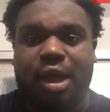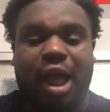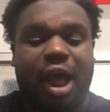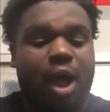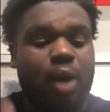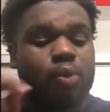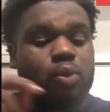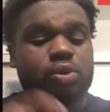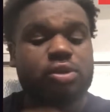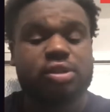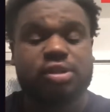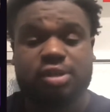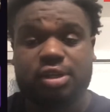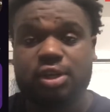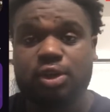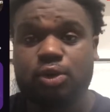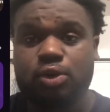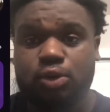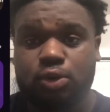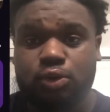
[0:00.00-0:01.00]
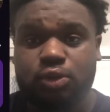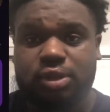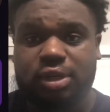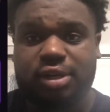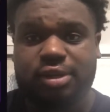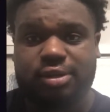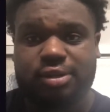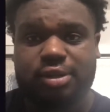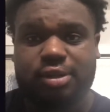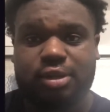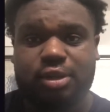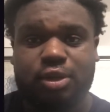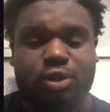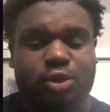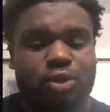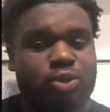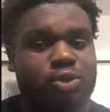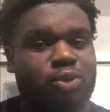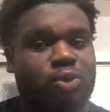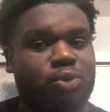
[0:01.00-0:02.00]
I will see who does
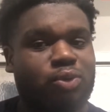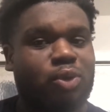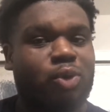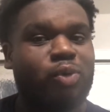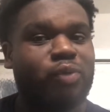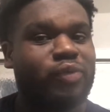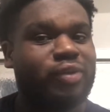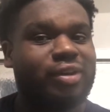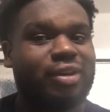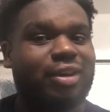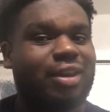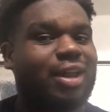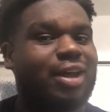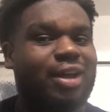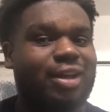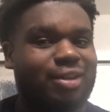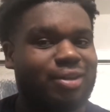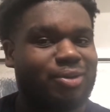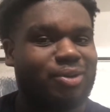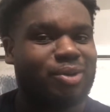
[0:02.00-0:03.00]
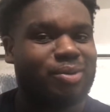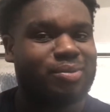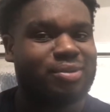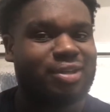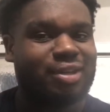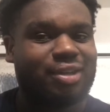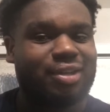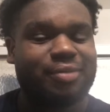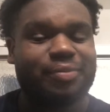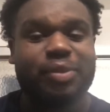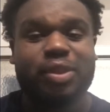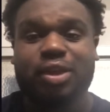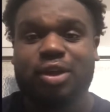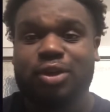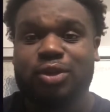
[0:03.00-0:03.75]
it. So don't even lie, you know what I'm saying?